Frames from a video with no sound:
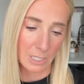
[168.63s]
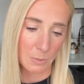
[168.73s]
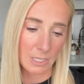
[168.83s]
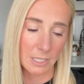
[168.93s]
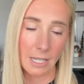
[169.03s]

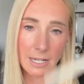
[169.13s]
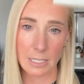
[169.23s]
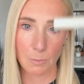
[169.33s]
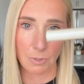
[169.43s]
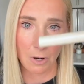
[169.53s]
this one's
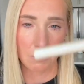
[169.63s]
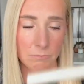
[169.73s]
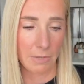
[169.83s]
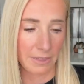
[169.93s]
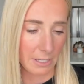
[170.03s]
Luxa Pro.
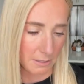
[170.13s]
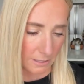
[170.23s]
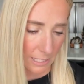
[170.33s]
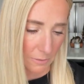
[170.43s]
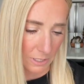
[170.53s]
I think,
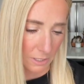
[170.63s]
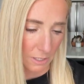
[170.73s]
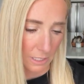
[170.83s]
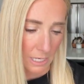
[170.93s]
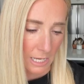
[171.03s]
is that what it's
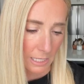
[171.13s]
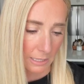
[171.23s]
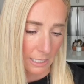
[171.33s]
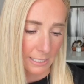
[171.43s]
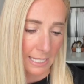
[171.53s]
called?
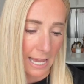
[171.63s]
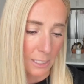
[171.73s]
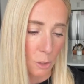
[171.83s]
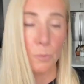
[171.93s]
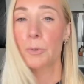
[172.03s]

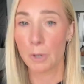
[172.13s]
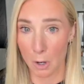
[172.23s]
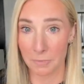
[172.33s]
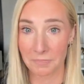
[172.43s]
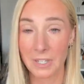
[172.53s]
Luxazo
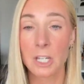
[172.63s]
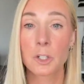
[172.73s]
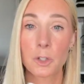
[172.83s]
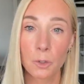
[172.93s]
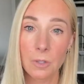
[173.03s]
Pro.
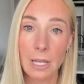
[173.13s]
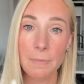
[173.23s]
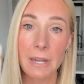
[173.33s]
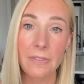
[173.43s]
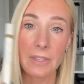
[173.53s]

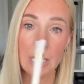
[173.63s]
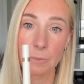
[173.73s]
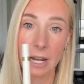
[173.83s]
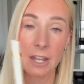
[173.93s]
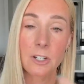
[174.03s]
Julep and this
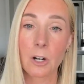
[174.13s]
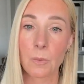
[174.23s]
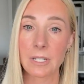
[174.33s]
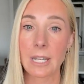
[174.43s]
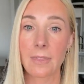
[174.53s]
brand are
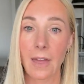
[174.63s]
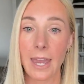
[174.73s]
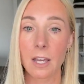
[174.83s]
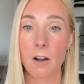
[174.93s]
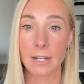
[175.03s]
ones I
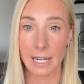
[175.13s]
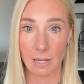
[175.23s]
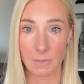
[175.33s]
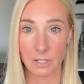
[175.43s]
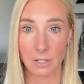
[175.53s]
like on
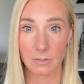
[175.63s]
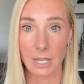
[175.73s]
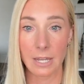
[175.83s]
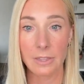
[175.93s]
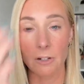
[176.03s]
Amazon,
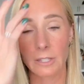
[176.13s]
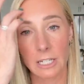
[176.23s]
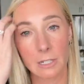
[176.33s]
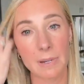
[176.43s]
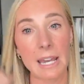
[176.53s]
okay? They're
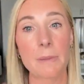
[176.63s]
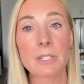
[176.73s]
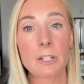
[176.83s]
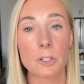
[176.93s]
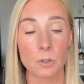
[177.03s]
linked on my
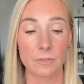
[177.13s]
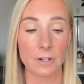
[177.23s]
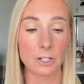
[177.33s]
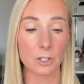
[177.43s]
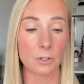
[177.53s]
Amazon
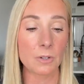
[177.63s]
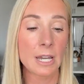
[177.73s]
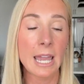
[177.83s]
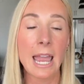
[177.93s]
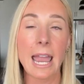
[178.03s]
storefront too.
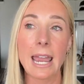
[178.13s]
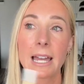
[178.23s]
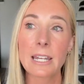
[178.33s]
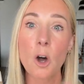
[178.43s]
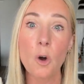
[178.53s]

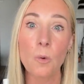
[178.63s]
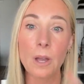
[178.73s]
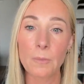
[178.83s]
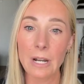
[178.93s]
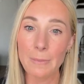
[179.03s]
And
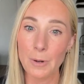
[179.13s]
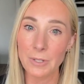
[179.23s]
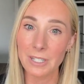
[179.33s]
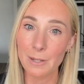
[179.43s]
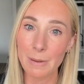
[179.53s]
oh, and when I
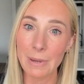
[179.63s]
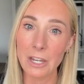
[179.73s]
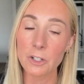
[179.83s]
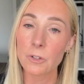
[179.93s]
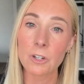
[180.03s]
post this on my
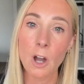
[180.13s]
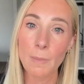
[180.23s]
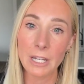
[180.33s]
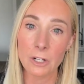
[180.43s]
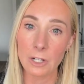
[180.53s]
page, you can
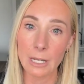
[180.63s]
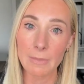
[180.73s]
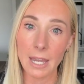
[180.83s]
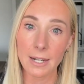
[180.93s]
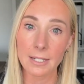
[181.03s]
comment
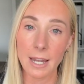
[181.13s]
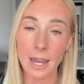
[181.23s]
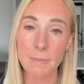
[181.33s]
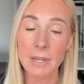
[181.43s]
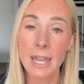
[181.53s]
cream at any
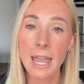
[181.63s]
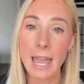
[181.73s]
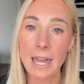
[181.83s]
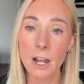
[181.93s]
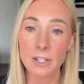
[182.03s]
time
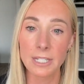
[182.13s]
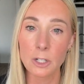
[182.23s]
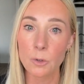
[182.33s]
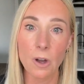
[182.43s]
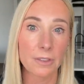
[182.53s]
and I'll
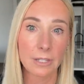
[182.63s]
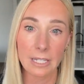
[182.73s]
send you all